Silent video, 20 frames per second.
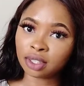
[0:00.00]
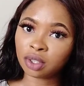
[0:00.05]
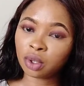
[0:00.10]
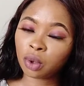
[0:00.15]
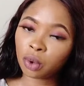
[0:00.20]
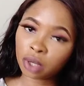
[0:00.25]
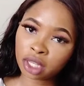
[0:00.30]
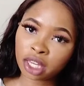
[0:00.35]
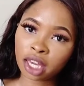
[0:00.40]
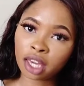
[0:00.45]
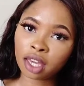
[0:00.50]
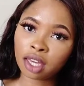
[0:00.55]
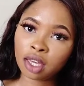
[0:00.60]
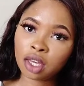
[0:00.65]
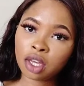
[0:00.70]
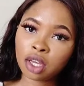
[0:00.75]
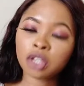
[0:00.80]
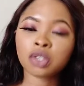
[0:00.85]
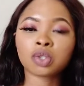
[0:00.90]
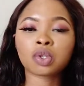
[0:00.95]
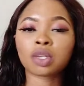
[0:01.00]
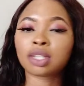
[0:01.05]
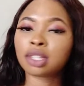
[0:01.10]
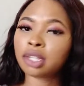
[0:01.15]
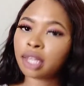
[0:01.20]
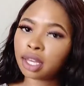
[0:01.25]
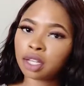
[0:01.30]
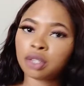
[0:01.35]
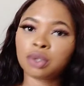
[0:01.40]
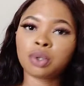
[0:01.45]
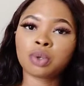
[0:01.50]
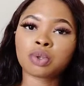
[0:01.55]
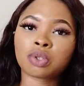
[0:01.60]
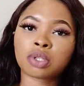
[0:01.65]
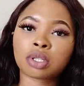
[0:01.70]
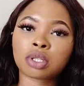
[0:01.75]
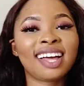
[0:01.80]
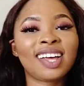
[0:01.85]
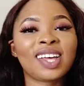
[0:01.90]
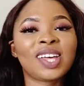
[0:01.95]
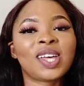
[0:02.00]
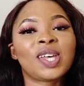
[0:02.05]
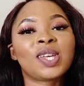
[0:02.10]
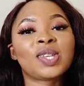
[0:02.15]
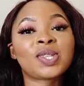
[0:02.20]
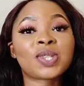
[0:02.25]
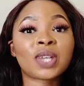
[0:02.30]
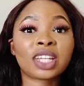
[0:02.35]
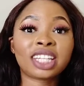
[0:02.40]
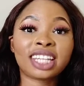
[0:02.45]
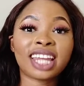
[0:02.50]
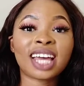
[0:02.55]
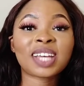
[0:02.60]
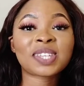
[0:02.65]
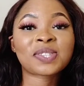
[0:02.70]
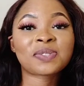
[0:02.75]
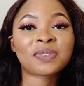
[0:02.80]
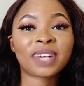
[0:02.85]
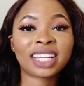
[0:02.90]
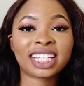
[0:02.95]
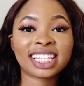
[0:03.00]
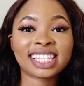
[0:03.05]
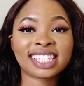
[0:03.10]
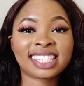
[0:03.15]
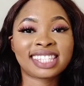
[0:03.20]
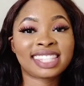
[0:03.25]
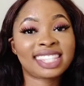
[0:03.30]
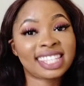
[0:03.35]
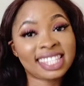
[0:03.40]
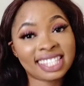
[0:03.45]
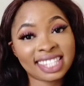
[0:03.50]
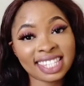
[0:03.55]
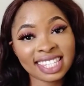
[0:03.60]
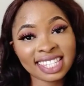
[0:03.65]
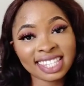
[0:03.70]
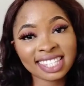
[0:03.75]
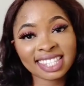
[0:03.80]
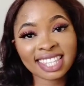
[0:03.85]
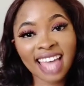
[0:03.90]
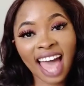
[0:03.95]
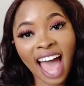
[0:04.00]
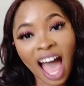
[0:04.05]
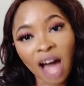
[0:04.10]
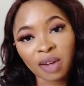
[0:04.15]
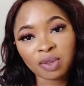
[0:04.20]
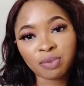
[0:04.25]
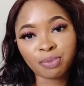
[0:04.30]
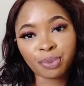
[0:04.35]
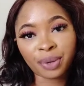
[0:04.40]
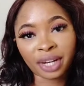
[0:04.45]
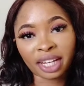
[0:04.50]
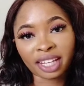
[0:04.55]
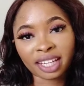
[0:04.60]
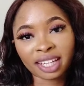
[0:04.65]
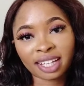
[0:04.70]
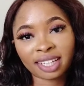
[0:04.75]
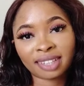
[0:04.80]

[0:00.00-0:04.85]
Okay, so take notes. So the next one is disease outbreak.